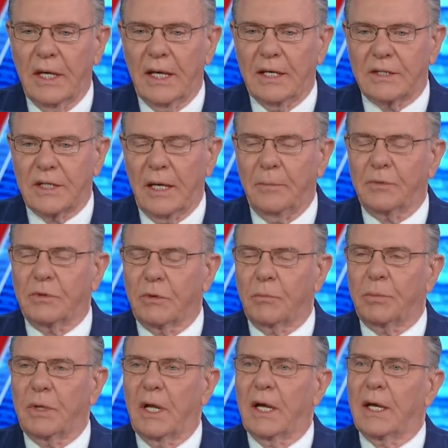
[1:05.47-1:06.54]
He seemed to
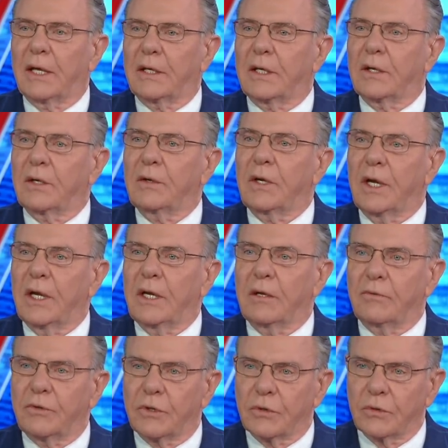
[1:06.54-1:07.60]
imply in the
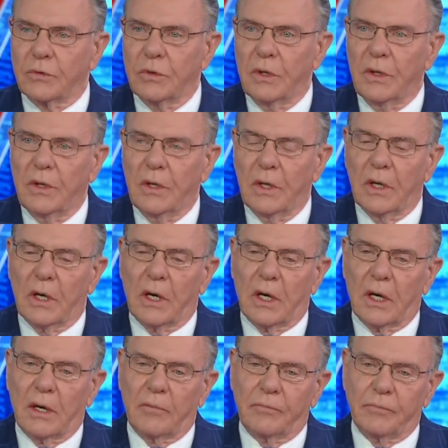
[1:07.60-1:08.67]
interview
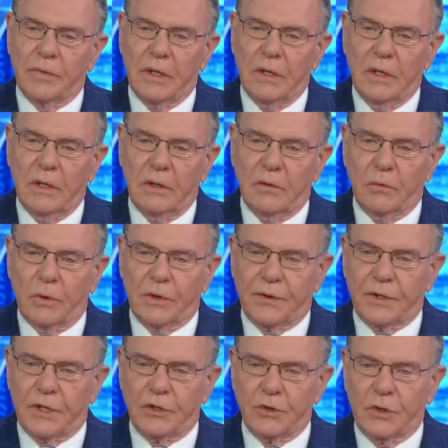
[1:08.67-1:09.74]
um,
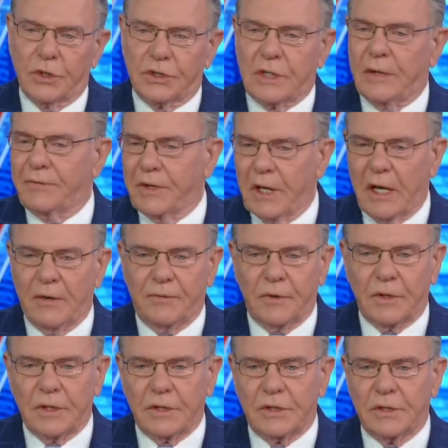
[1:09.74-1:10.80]
with uh, George
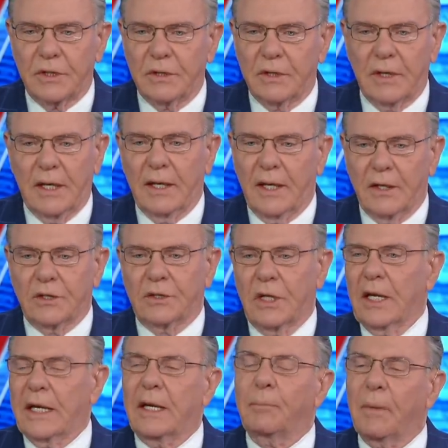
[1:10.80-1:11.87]
Stephanopoulos, it's
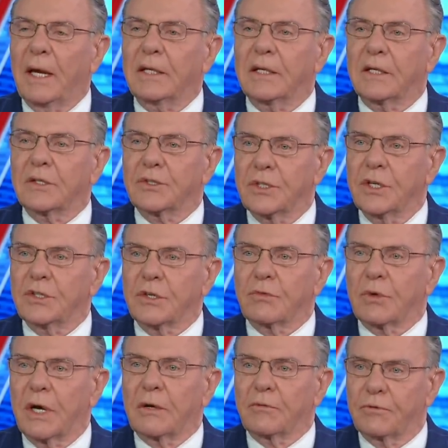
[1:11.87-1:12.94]
like he made the decision
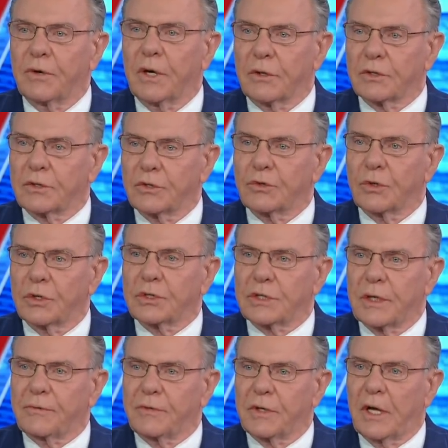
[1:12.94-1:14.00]
right in front of George
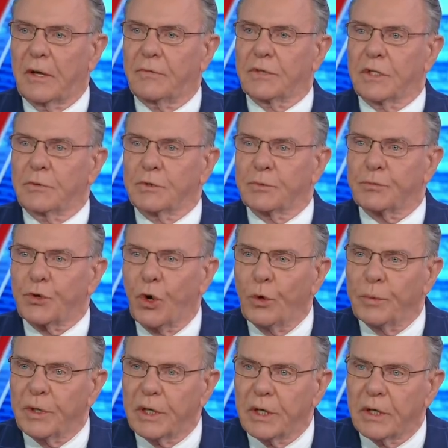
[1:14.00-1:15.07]
Stephanopoulos. He was
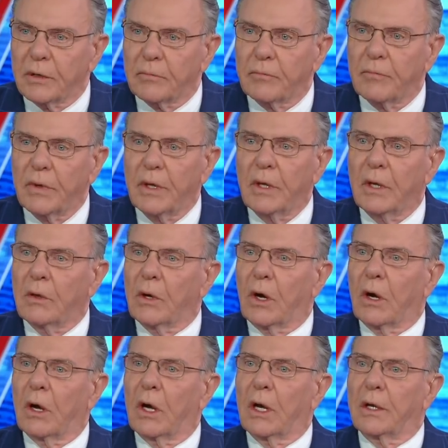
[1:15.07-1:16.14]
probing him
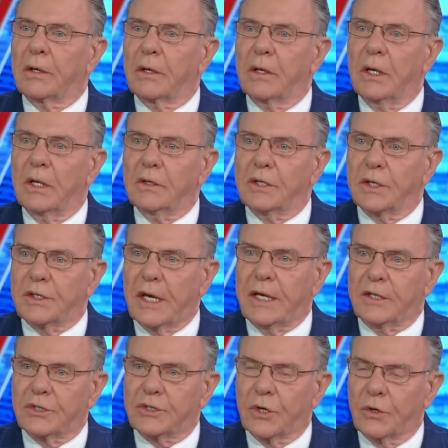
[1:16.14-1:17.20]
on the
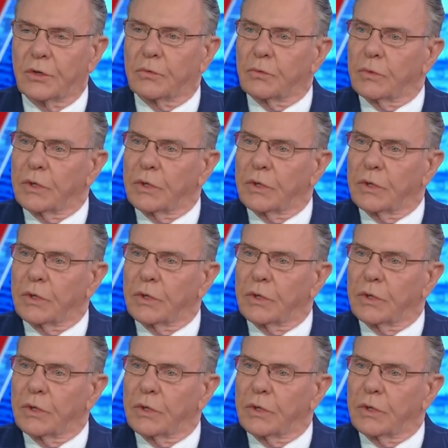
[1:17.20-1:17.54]
date certain.